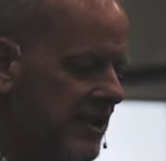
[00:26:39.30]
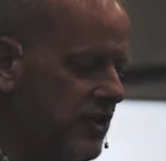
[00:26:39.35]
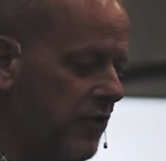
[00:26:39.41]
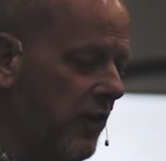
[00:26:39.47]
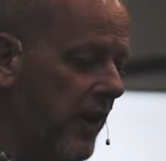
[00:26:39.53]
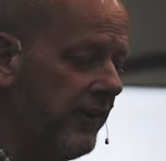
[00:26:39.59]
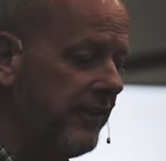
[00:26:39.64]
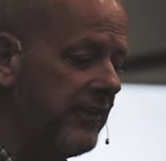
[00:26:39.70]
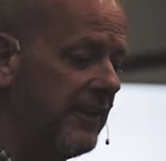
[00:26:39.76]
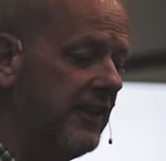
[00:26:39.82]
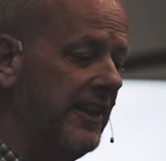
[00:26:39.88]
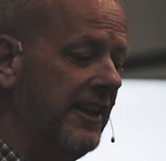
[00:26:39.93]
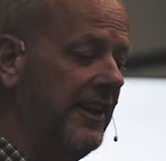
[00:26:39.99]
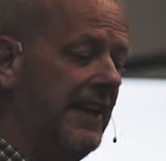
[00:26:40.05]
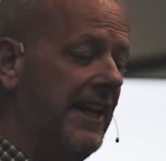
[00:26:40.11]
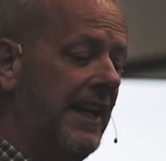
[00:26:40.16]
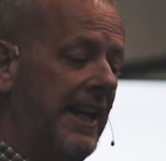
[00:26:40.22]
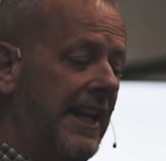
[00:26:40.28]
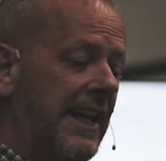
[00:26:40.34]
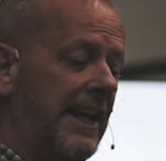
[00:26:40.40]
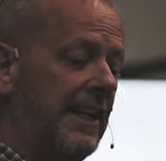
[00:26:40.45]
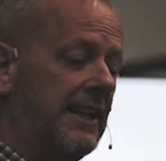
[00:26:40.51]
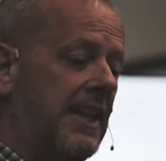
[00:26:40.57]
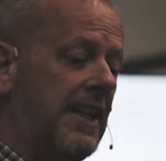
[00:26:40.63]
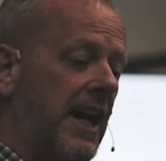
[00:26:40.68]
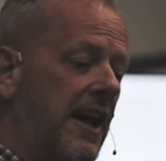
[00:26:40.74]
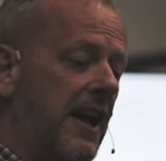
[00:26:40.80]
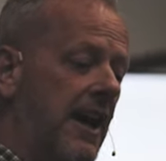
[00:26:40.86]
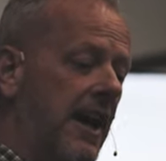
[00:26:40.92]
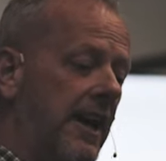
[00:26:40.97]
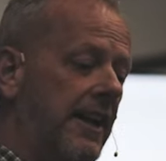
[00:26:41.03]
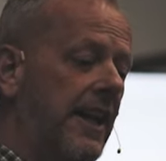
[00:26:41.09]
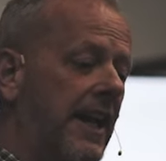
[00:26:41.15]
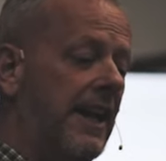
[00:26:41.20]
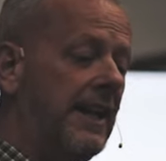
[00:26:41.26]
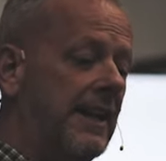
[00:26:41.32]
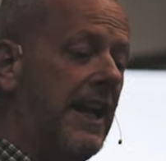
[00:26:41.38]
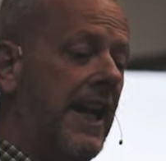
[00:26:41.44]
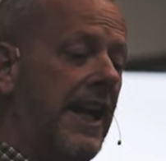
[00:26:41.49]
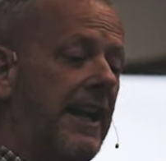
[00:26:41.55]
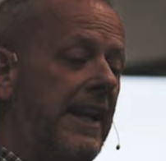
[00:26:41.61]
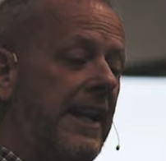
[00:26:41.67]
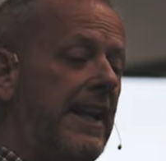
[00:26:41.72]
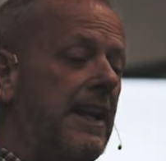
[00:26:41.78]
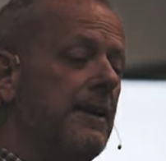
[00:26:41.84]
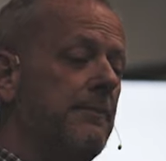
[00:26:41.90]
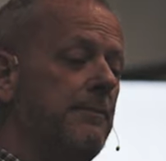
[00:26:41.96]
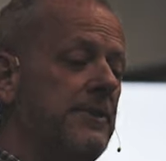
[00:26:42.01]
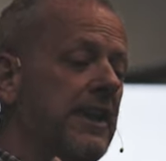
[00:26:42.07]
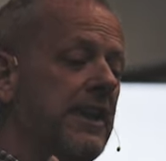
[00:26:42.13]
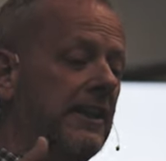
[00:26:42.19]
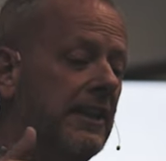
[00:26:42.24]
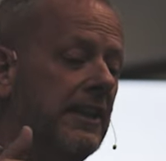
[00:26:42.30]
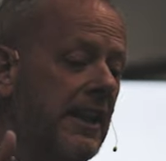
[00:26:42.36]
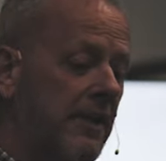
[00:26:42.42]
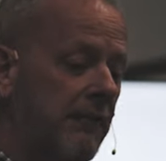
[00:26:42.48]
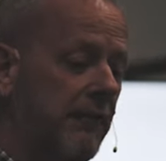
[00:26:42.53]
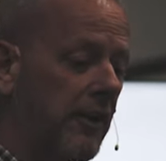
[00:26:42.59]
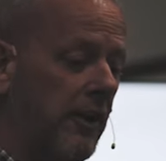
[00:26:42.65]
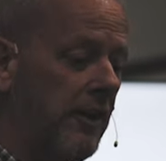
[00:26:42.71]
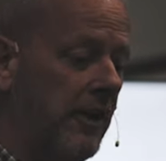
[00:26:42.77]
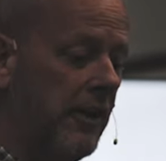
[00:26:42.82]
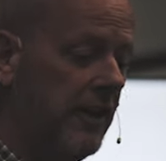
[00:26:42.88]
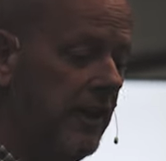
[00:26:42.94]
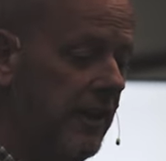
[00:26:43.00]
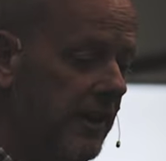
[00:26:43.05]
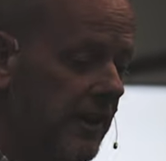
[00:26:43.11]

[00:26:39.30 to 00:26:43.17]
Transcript: trusted in God, let him deliver